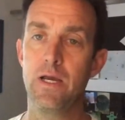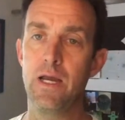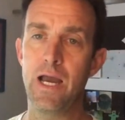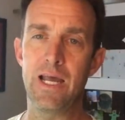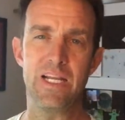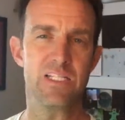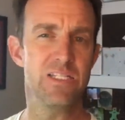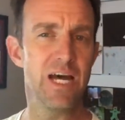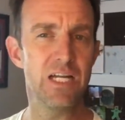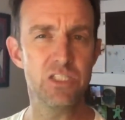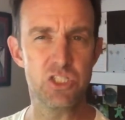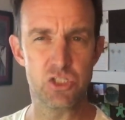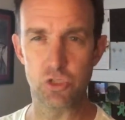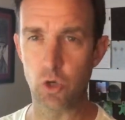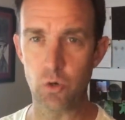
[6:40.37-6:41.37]
And it's not
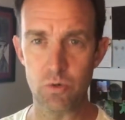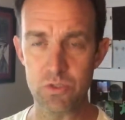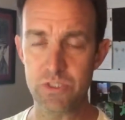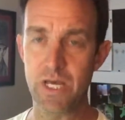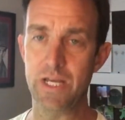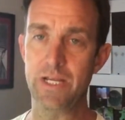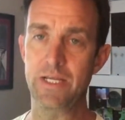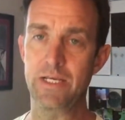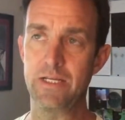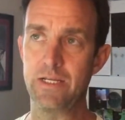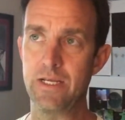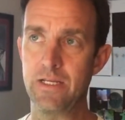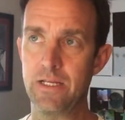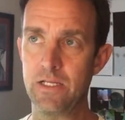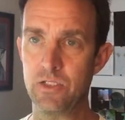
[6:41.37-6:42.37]
just goal setting,
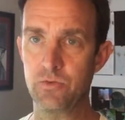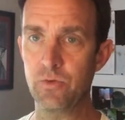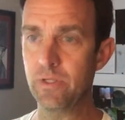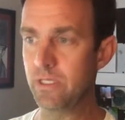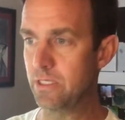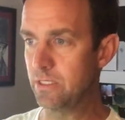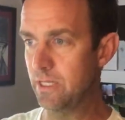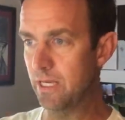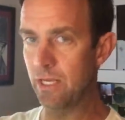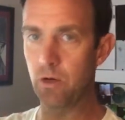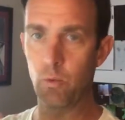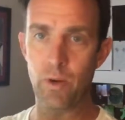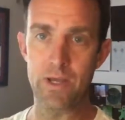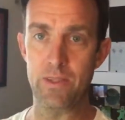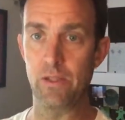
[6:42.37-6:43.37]
it's really digging
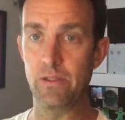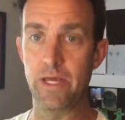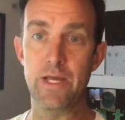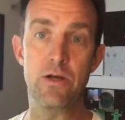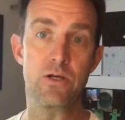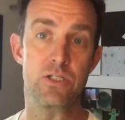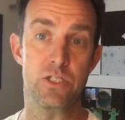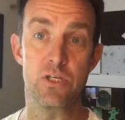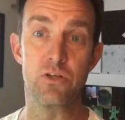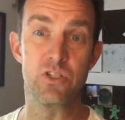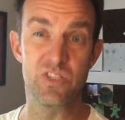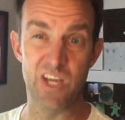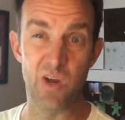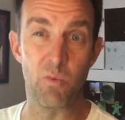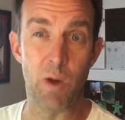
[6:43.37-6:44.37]
away the layers to
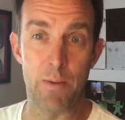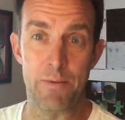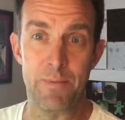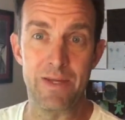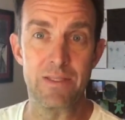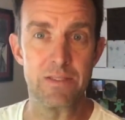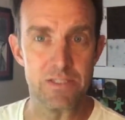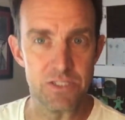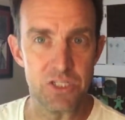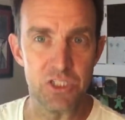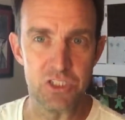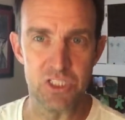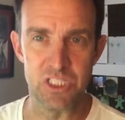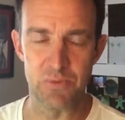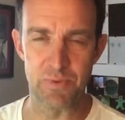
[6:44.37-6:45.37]
understand why we make the
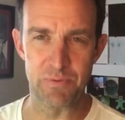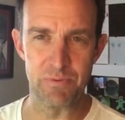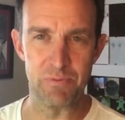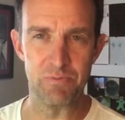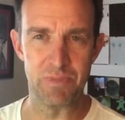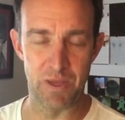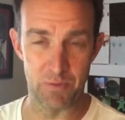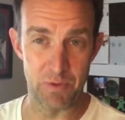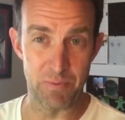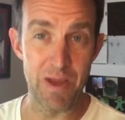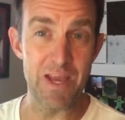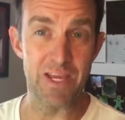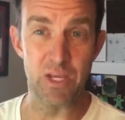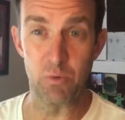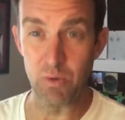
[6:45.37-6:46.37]
decisions that we
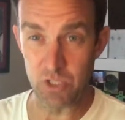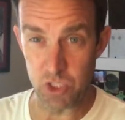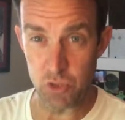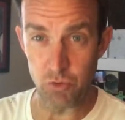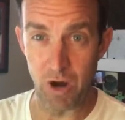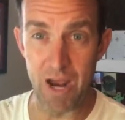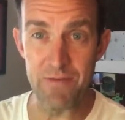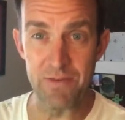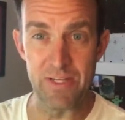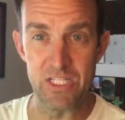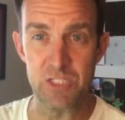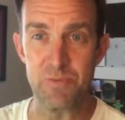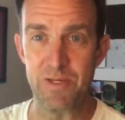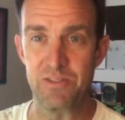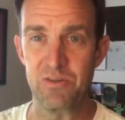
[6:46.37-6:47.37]
make and what's driving us
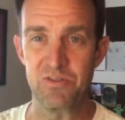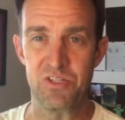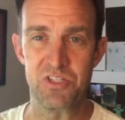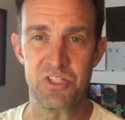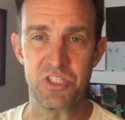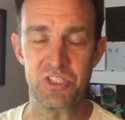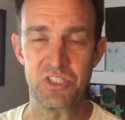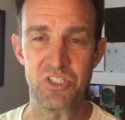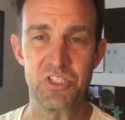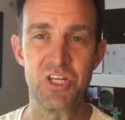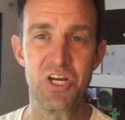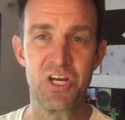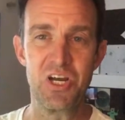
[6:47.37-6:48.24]
to make those decisions.